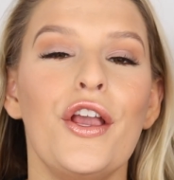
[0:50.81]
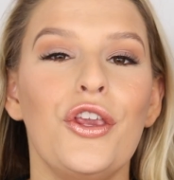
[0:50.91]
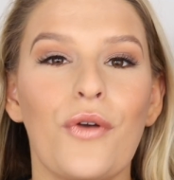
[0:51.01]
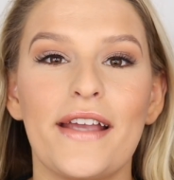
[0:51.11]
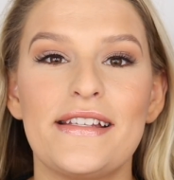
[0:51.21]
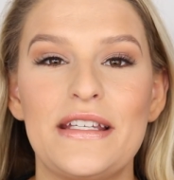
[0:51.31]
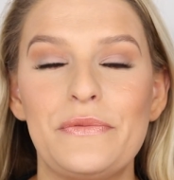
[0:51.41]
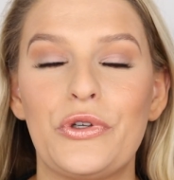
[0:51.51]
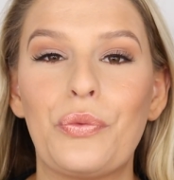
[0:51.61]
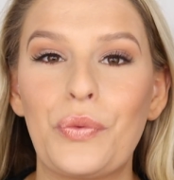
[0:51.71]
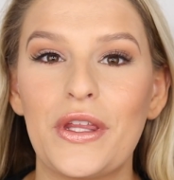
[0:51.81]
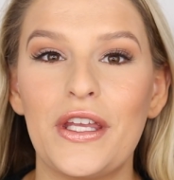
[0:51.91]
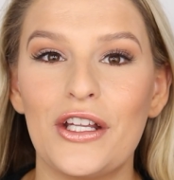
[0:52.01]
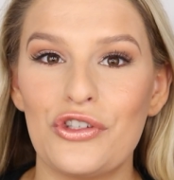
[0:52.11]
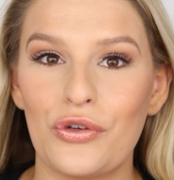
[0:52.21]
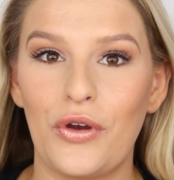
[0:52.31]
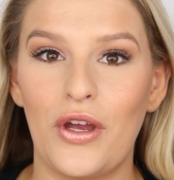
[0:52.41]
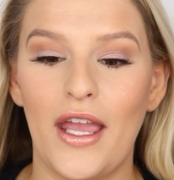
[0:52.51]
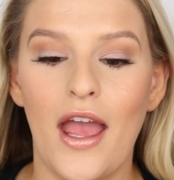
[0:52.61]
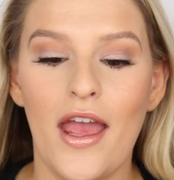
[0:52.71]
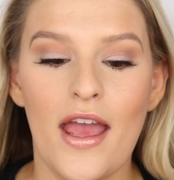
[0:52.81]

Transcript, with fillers: You guys seem to really enjoy